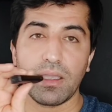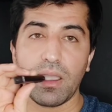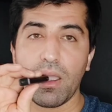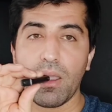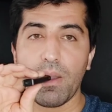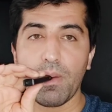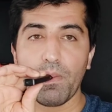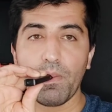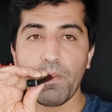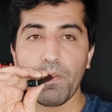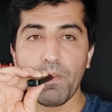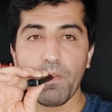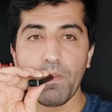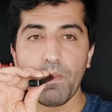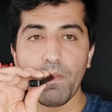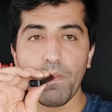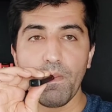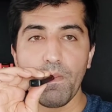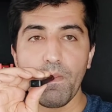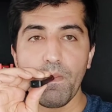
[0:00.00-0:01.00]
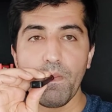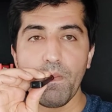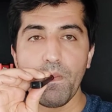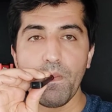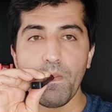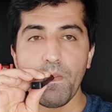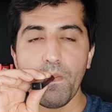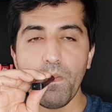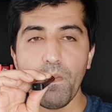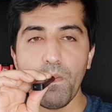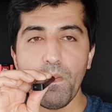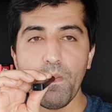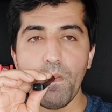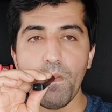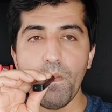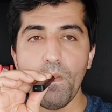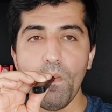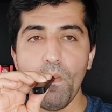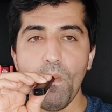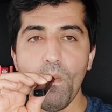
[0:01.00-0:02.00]

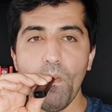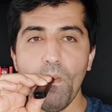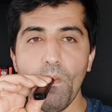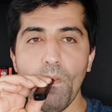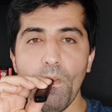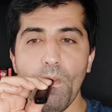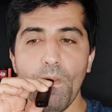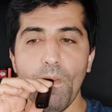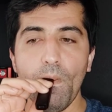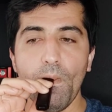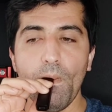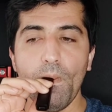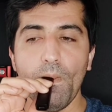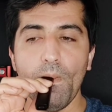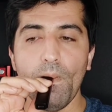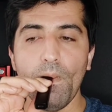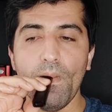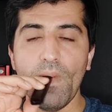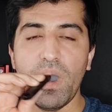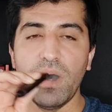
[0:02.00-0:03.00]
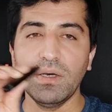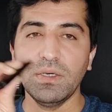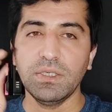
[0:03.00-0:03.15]
[no speech]